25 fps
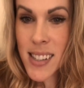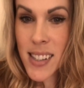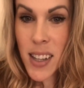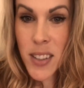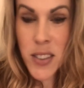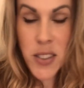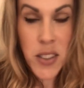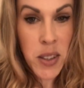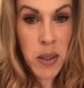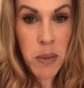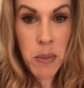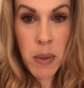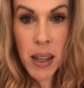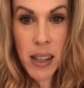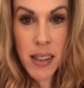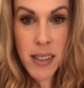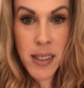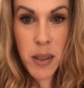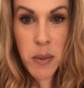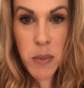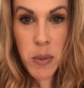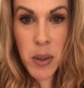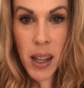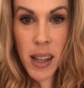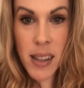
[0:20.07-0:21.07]
such an
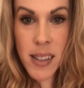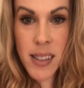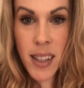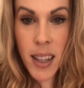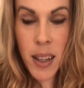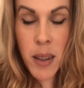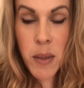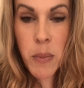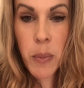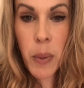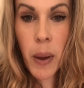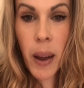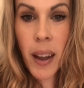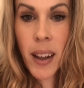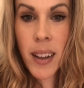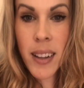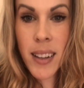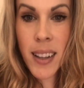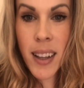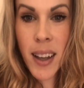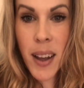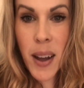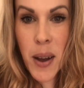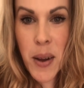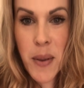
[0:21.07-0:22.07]
amazing blessing, but
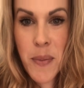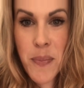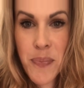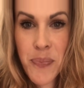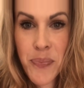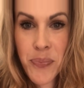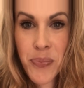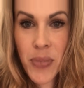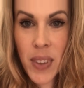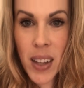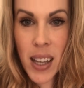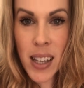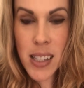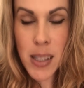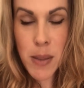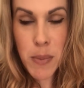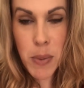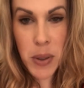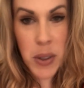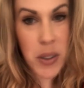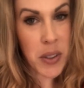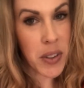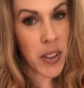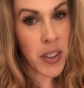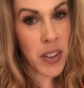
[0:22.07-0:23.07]
it's
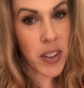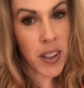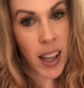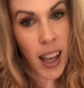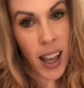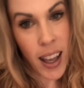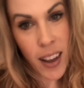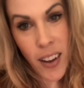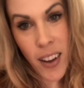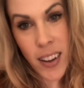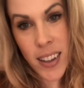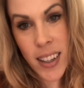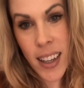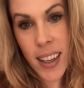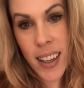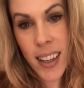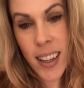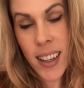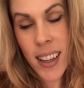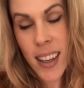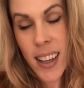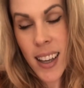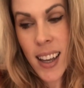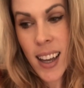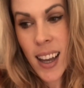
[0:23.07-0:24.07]
been a little
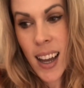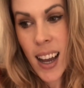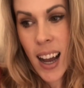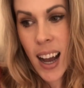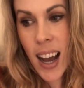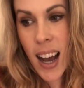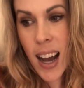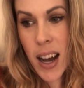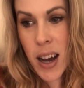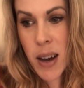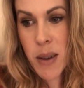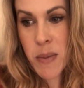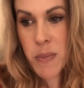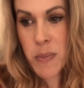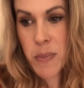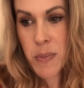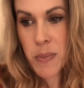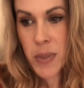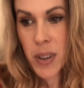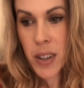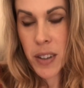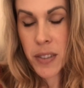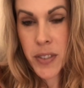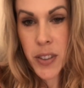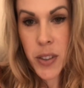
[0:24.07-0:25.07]
chaotic.
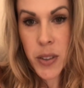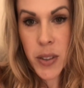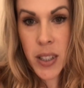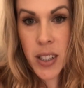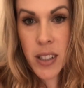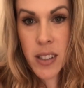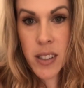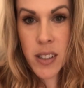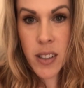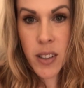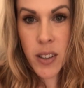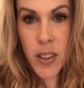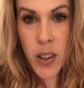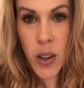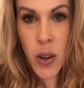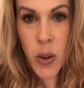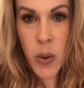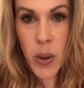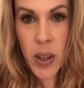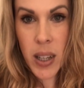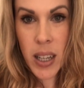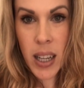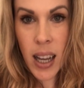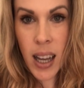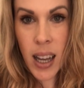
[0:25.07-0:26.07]
A few years
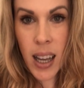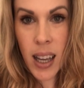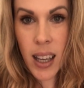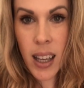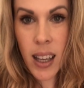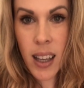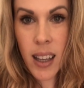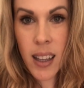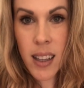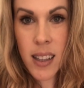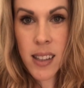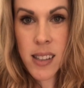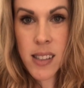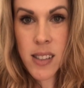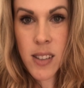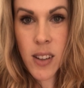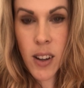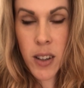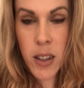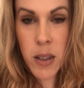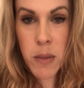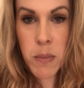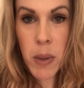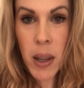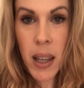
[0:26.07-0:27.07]
ago, when I
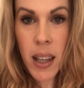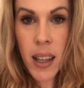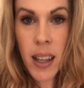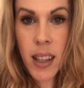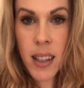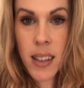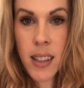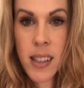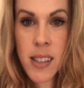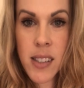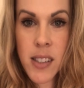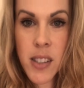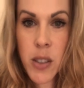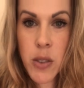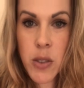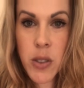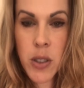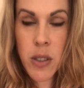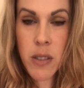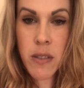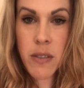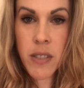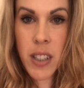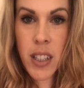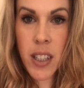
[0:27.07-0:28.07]
started making these
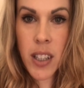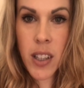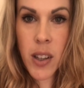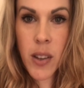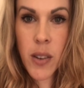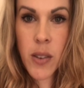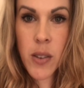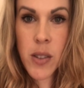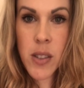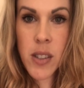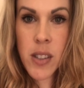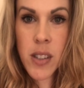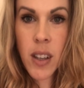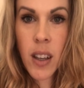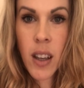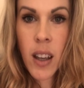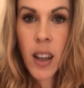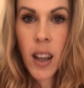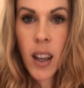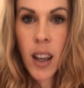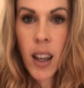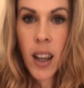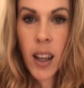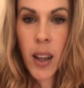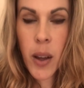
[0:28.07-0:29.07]
YouTube videos,
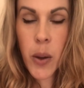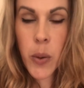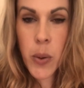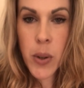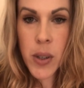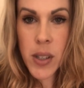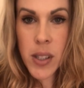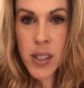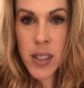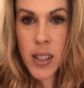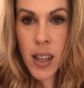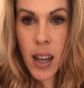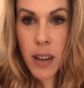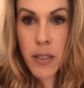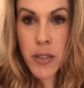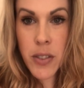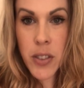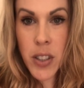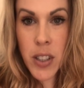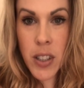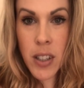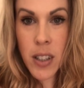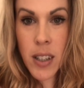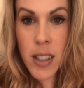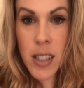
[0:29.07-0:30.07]
it was
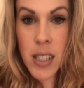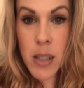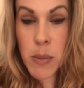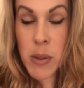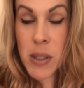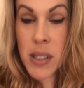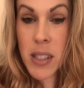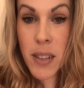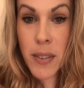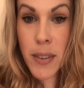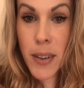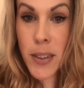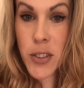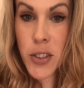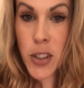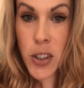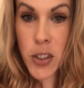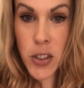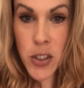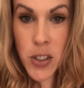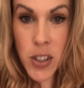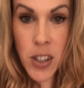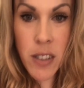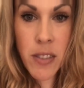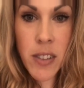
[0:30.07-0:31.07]
after a specific
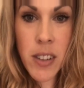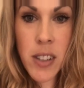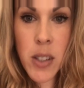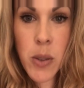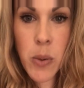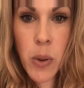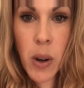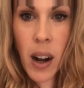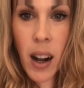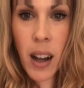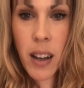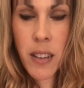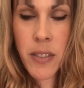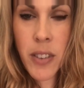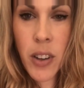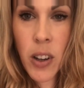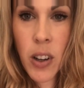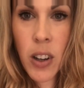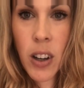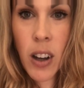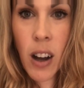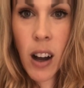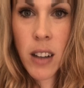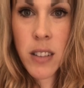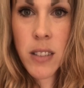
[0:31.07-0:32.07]
church service where I
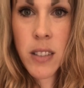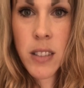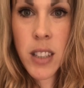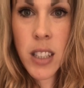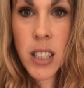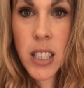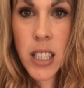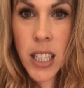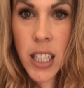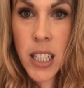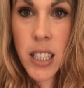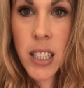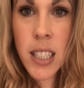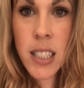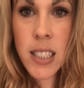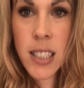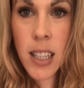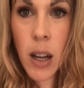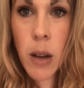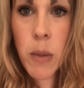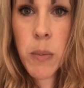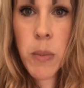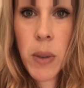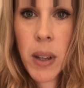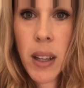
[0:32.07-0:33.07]
felt God clearly
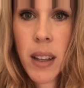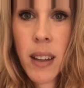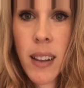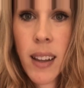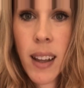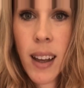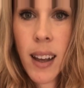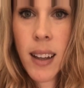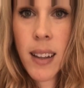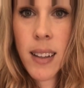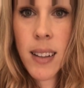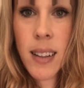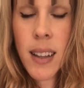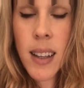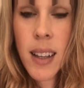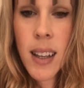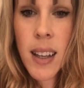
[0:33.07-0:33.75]
tell me that